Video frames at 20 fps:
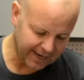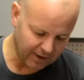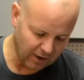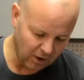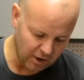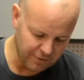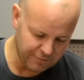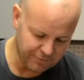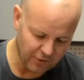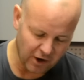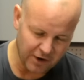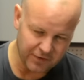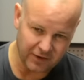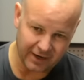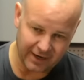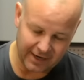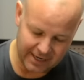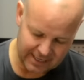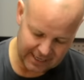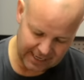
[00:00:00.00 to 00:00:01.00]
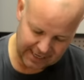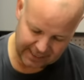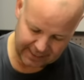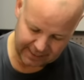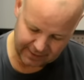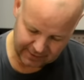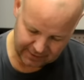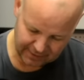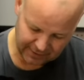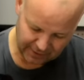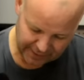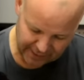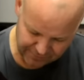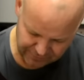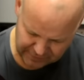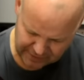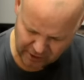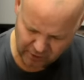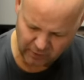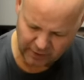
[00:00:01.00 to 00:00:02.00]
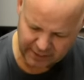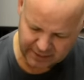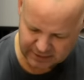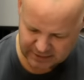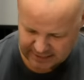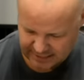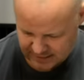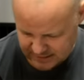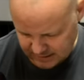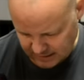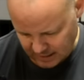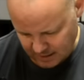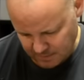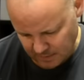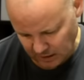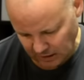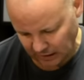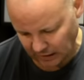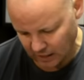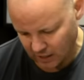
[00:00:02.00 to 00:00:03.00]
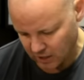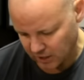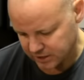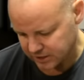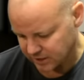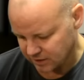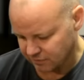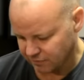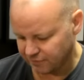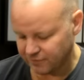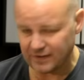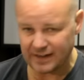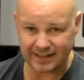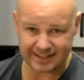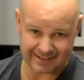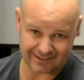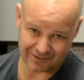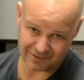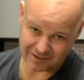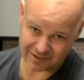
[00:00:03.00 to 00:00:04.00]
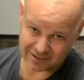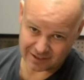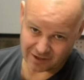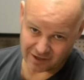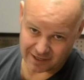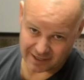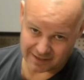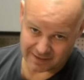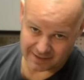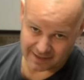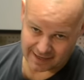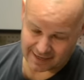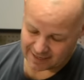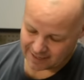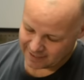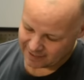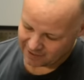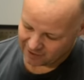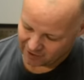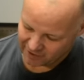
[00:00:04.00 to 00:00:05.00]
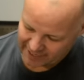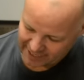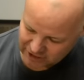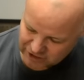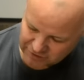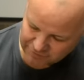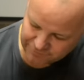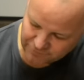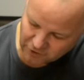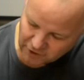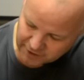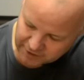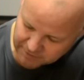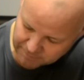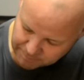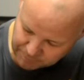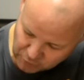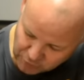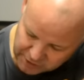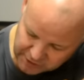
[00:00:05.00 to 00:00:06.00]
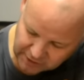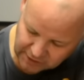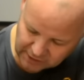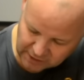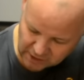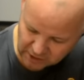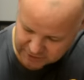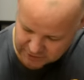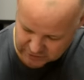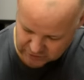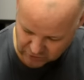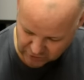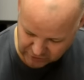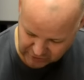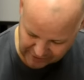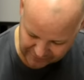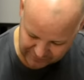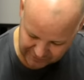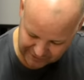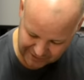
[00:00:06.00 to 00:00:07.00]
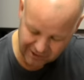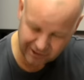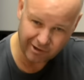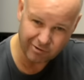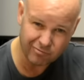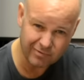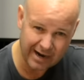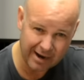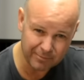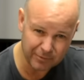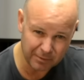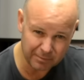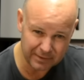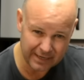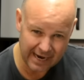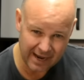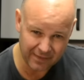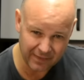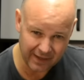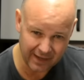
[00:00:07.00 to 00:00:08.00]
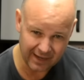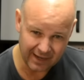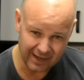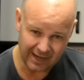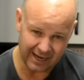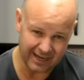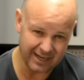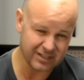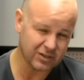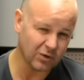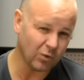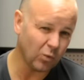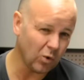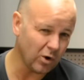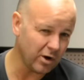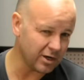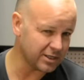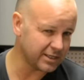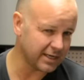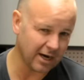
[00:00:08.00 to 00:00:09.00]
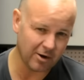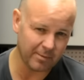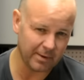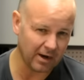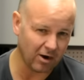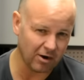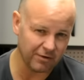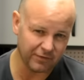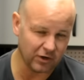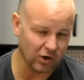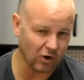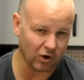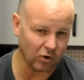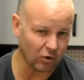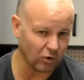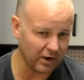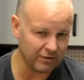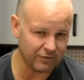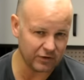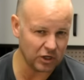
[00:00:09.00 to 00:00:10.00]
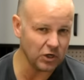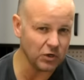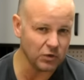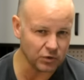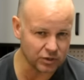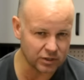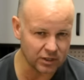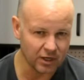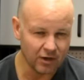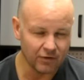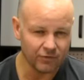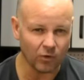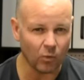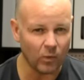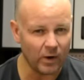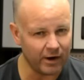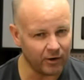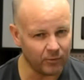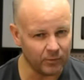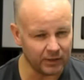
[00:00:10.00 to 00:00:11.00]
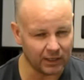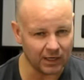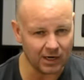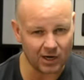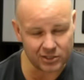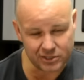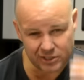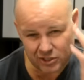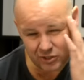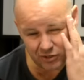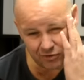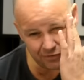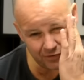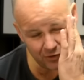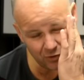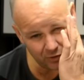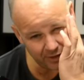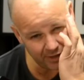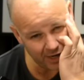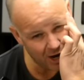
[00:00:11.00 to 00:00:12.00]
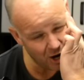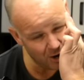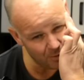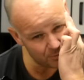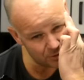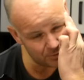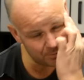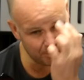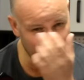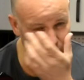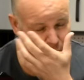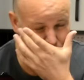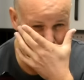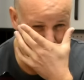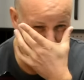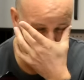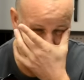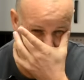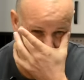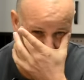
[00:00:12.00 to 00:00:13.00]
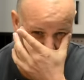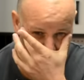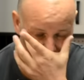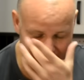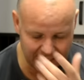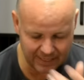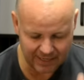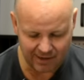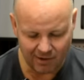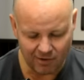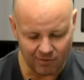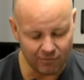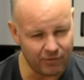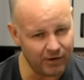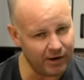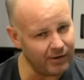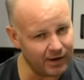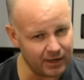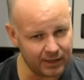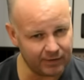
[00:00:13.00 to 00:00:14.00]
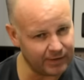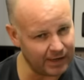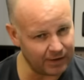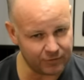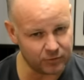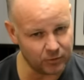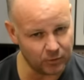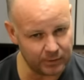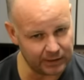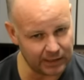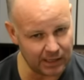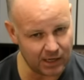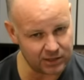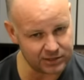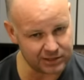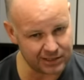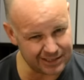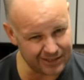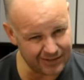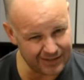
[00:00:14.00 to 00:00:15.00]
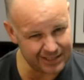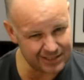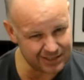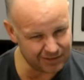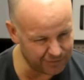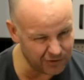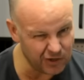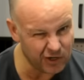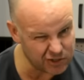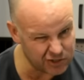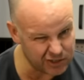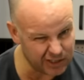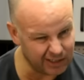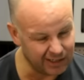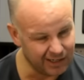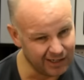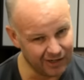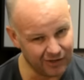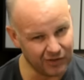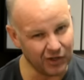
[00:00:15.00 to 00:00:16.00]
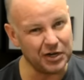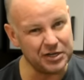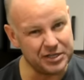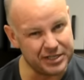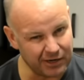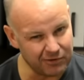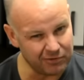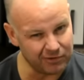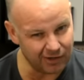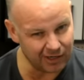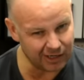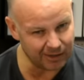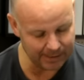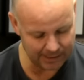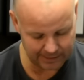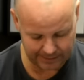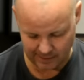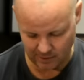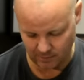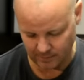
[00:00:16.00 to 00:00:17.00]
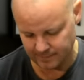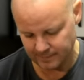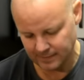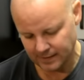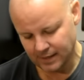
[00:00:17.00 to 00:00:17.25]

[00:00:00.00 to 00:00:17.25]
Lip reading: I find that in here, even though it says glasses fit on the side in there, I actually find putting your glasses on, you have to kind of ram them down there. And it's the worst helmet I've got or ever used for wearing with glasses. You can feel the arms pushing on the side here. Very uncomfortable with glasses. So that's the first thing that I don't like about the helmet.